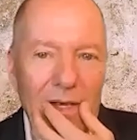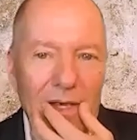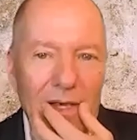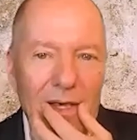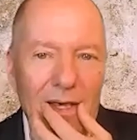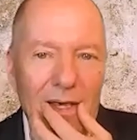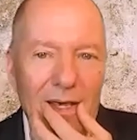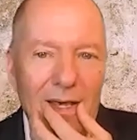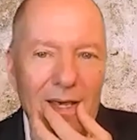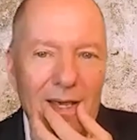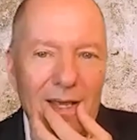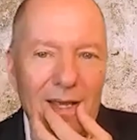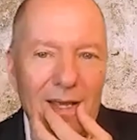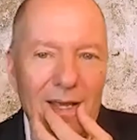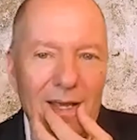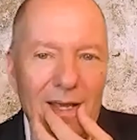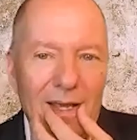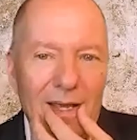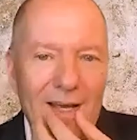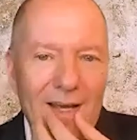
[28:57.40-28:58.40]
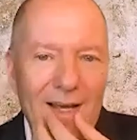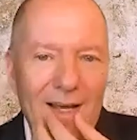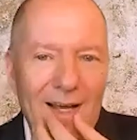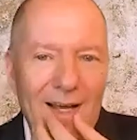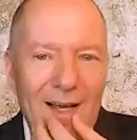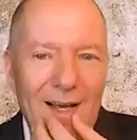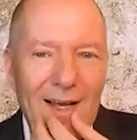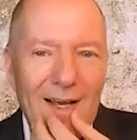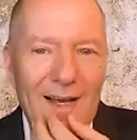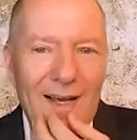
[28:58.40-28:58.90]
And
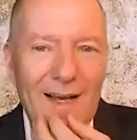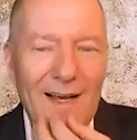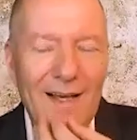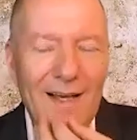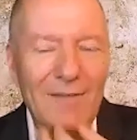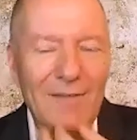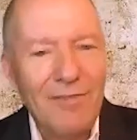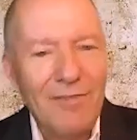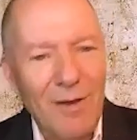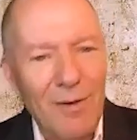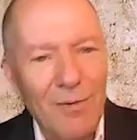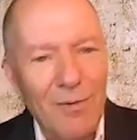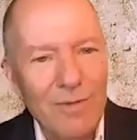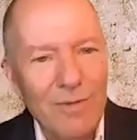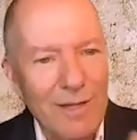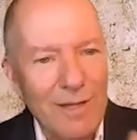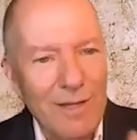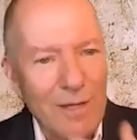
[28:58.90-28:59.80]
I found